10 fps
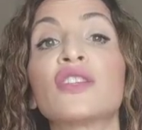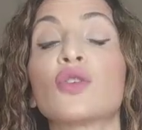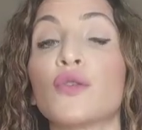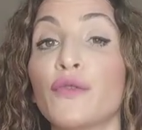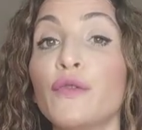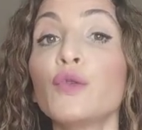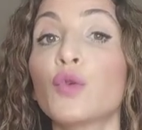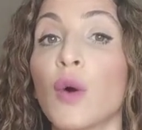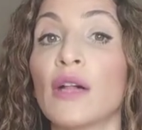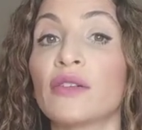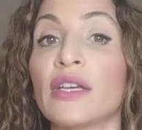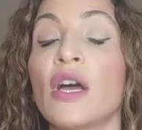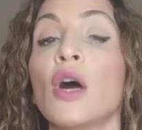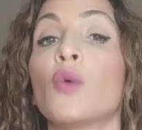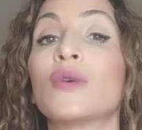So the food quality
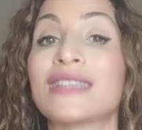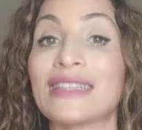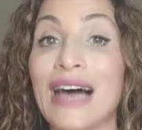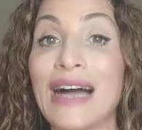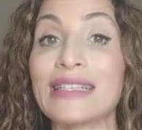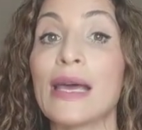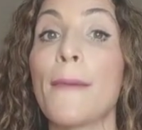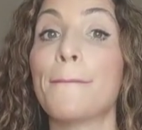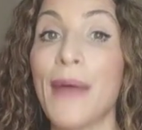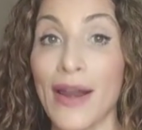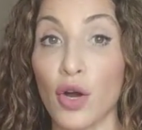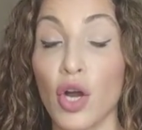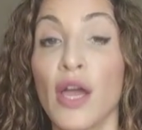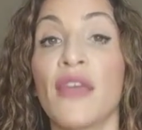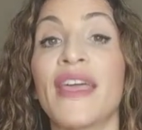was a lot better.